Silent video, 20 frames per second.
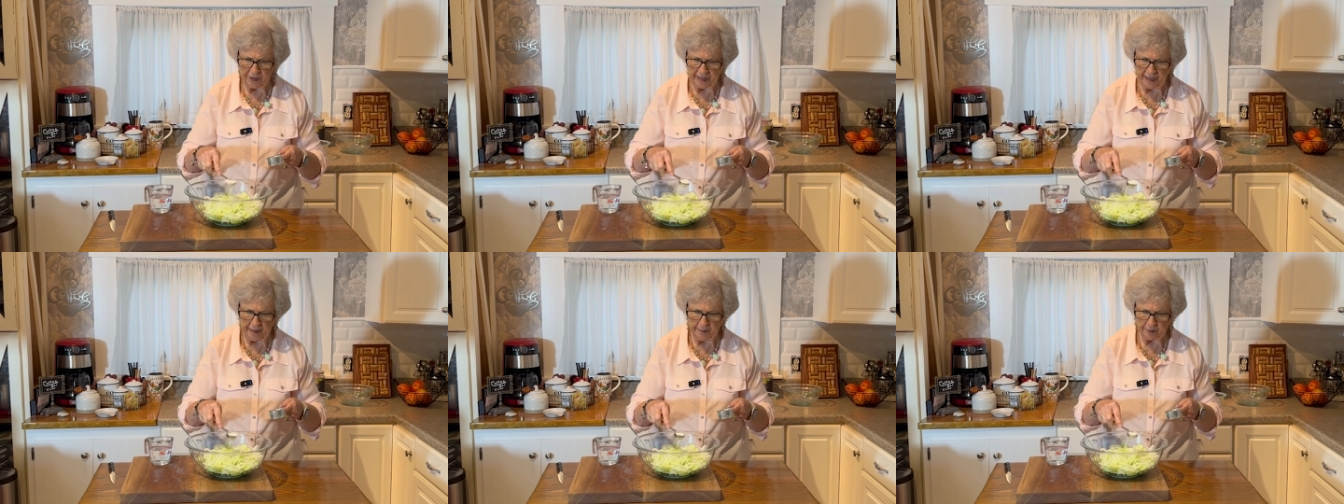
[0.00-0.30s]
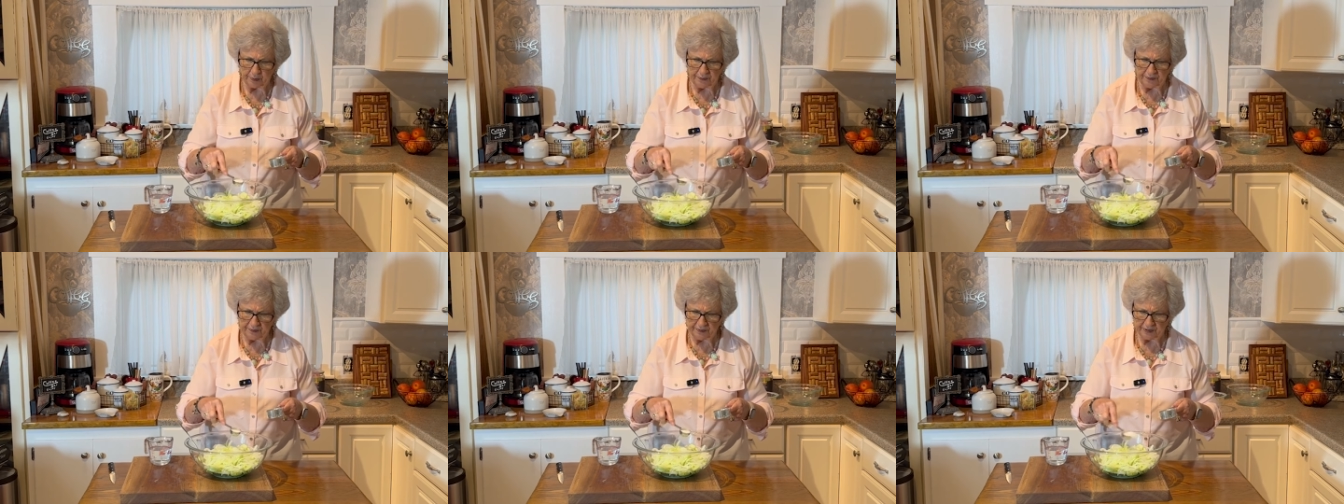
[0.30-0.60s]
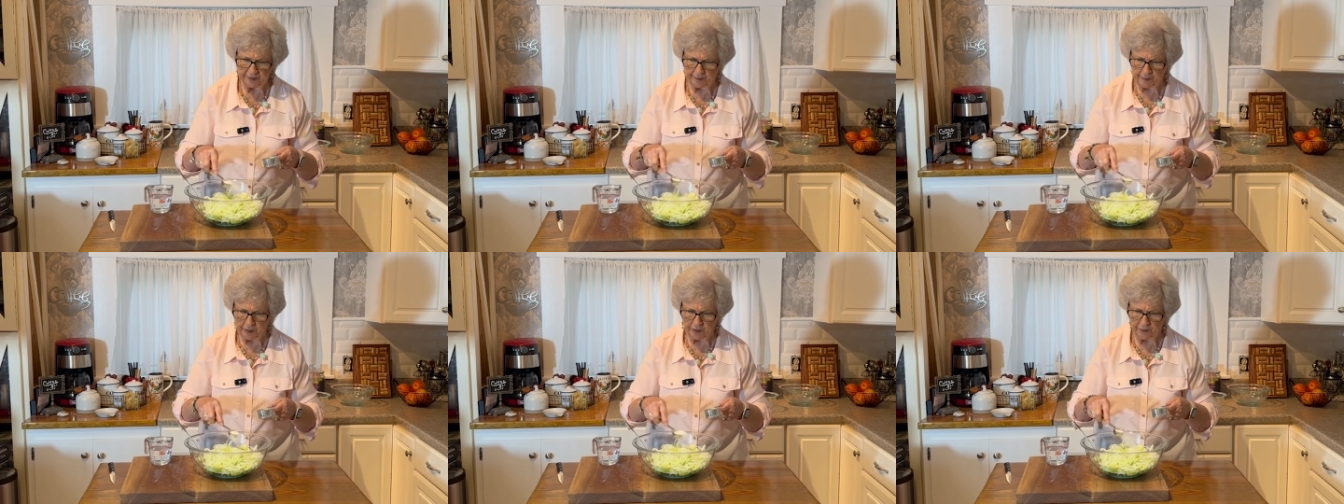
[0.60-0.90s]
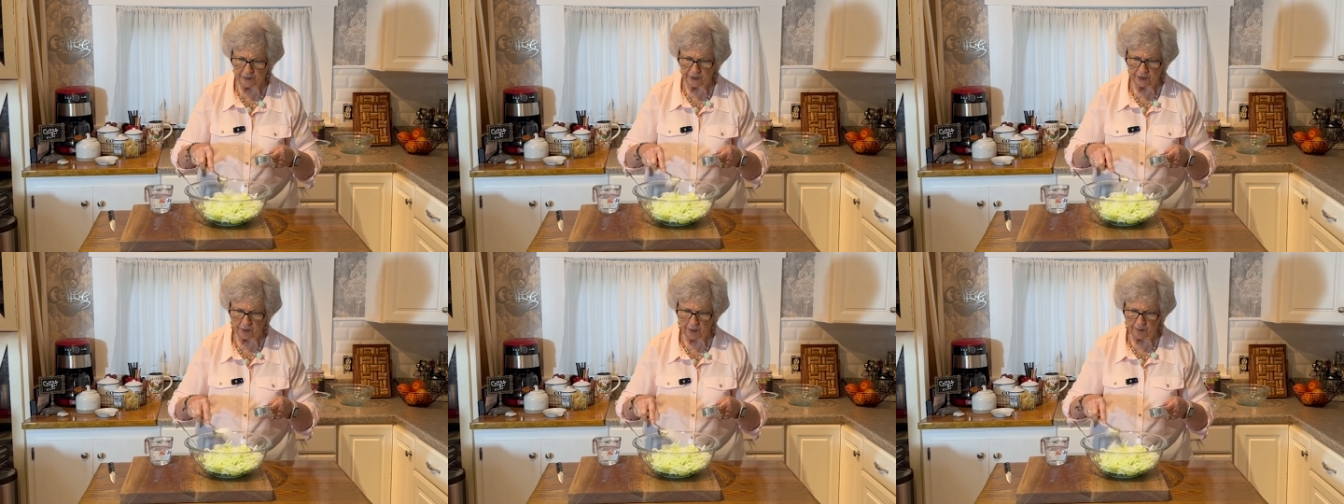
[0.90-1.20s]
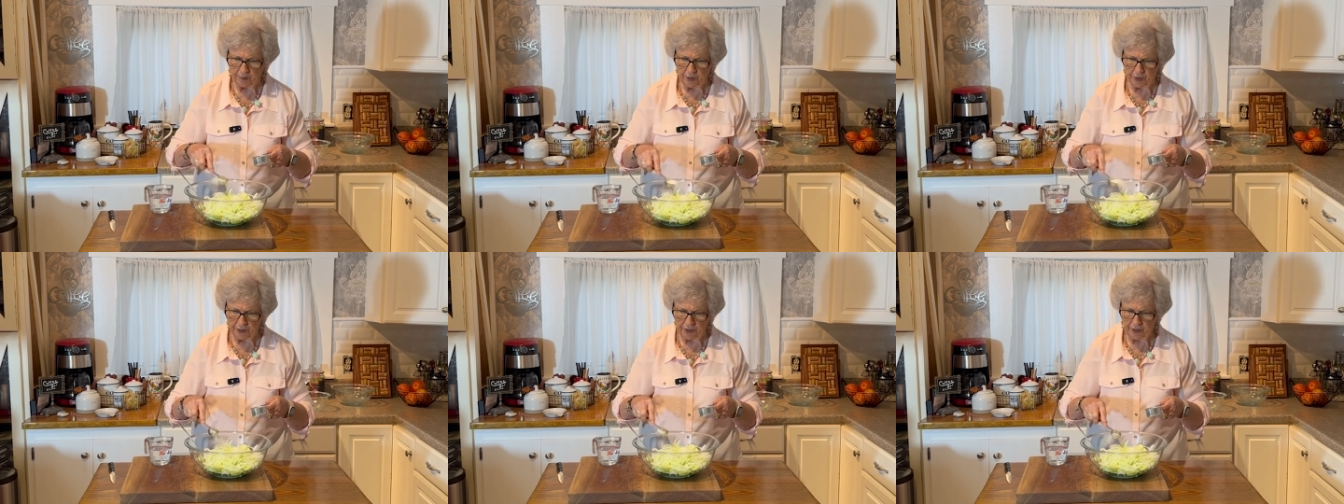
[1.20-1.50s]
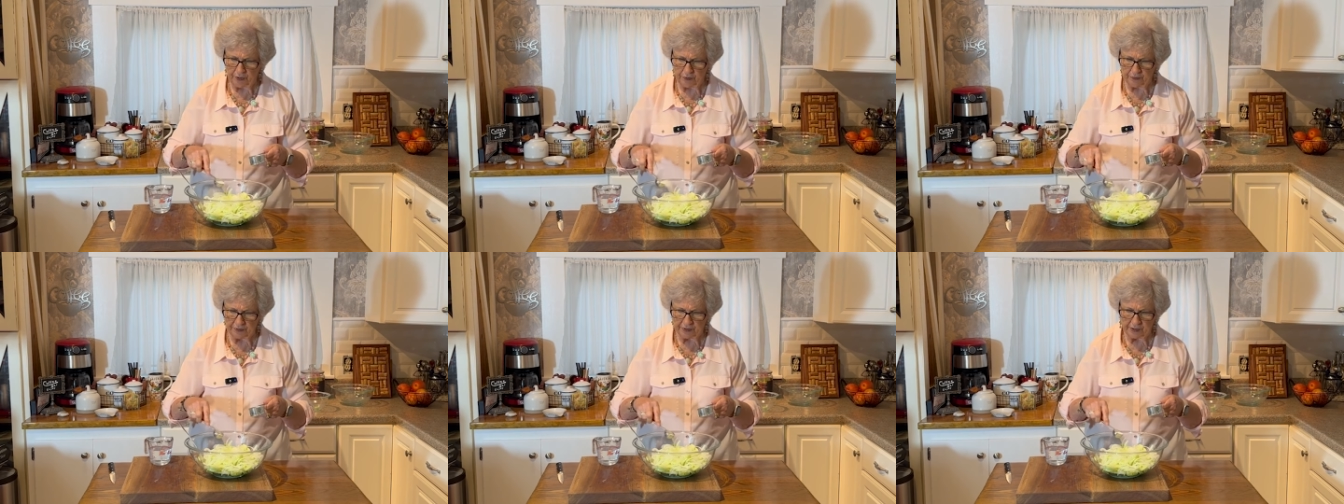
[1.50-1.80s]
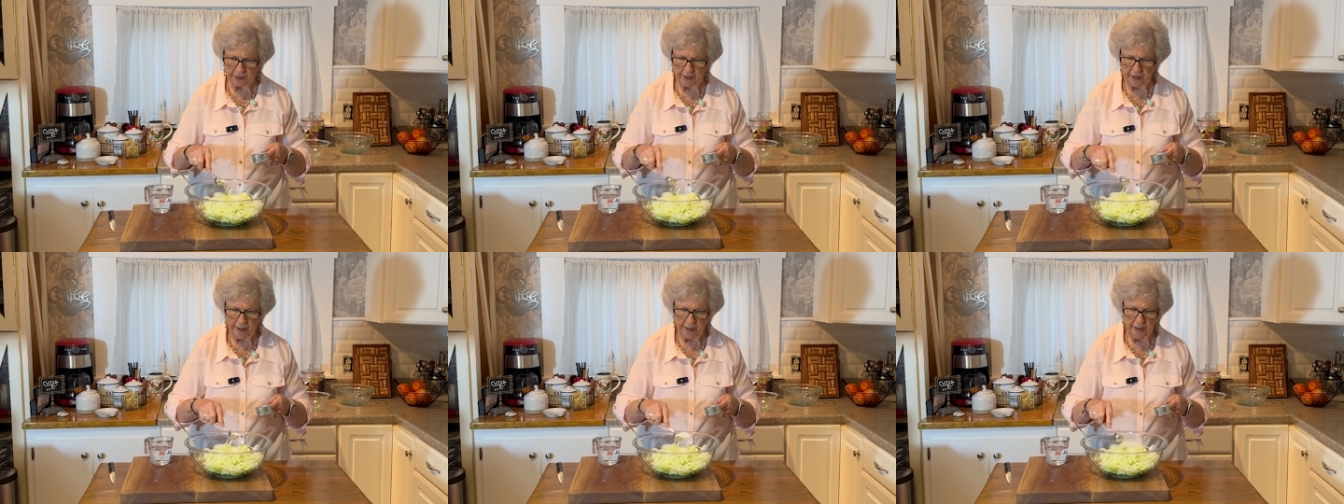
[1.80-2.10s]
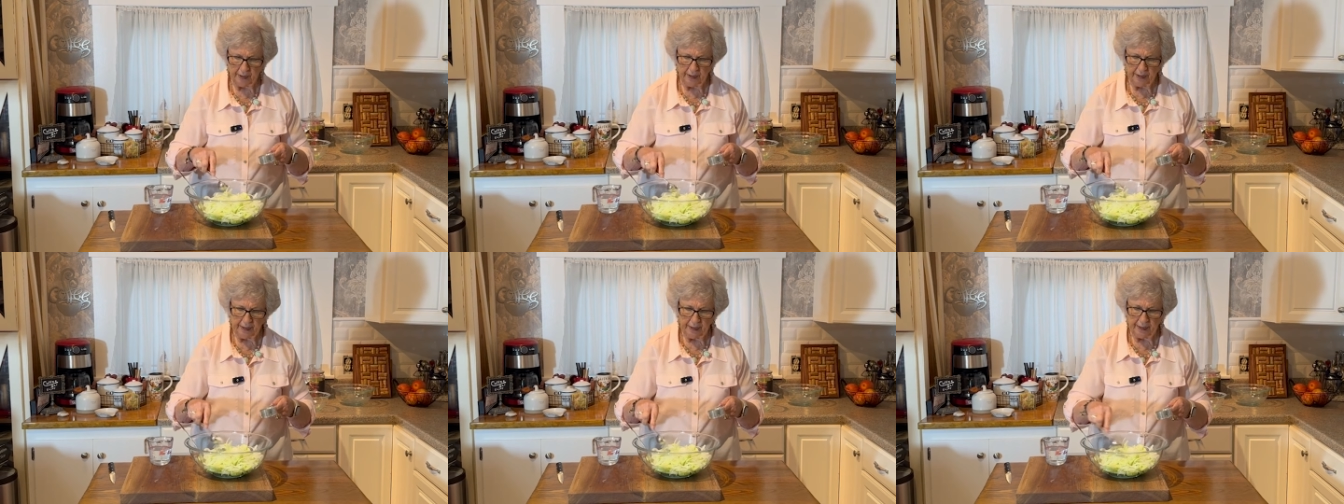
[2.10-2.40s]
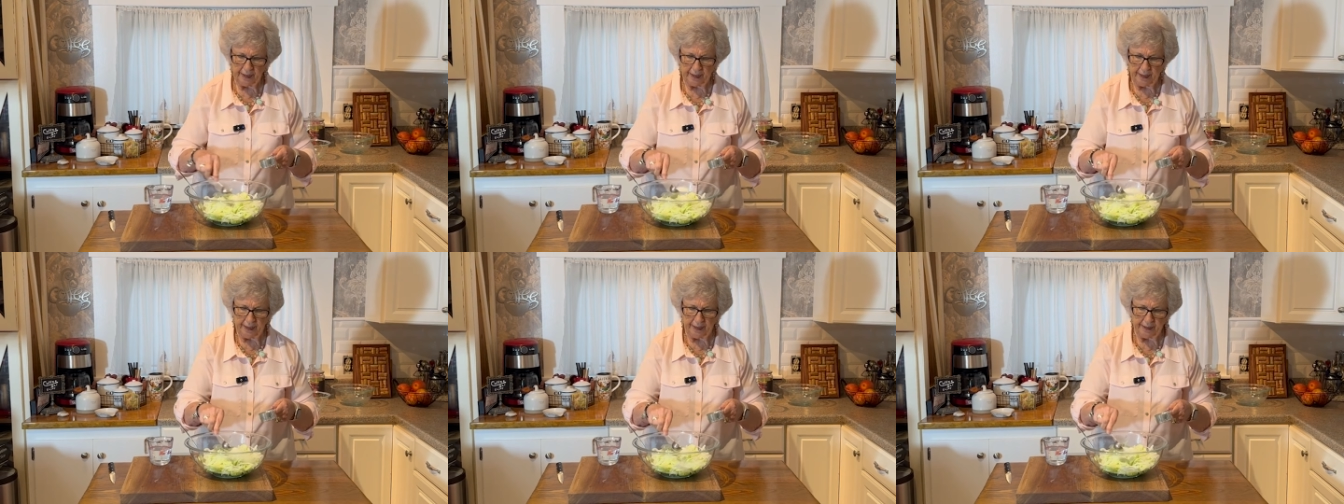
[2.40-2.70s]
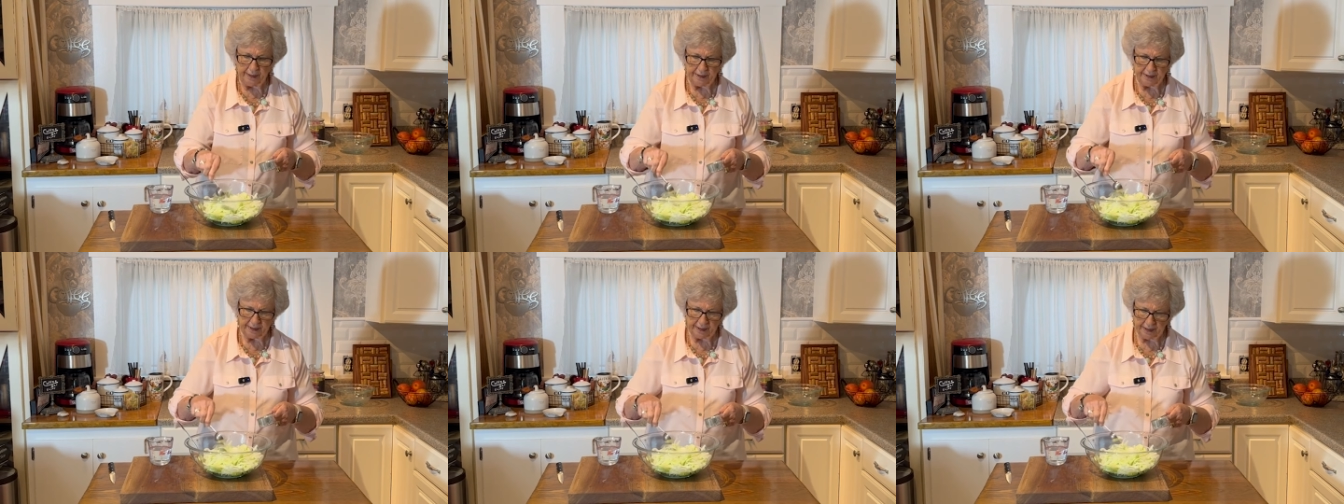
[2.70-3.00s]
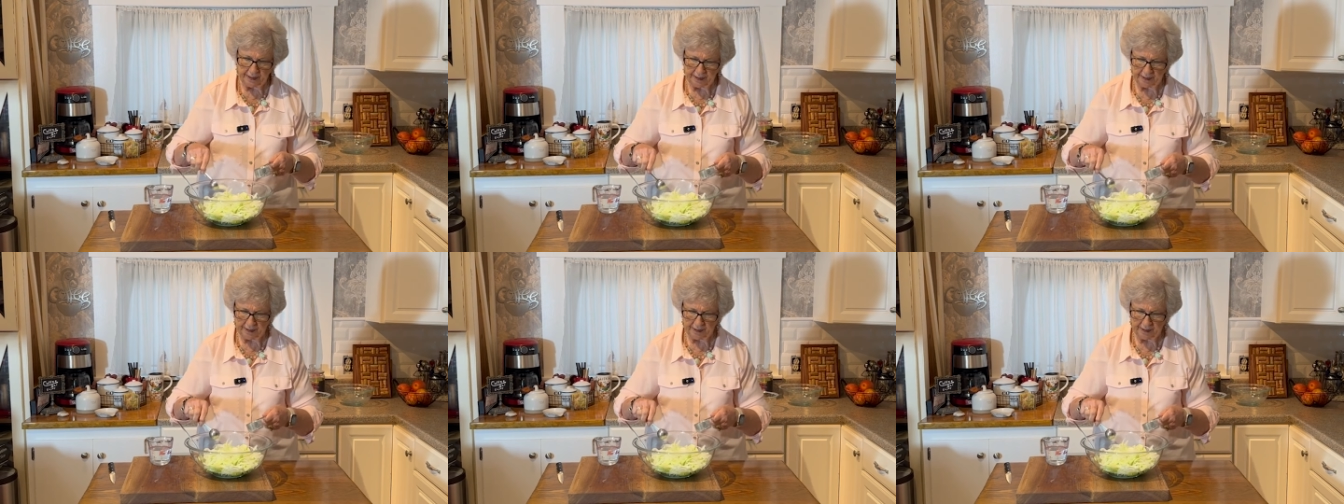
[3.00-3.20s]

tablespoons, so I'm gonna use eight.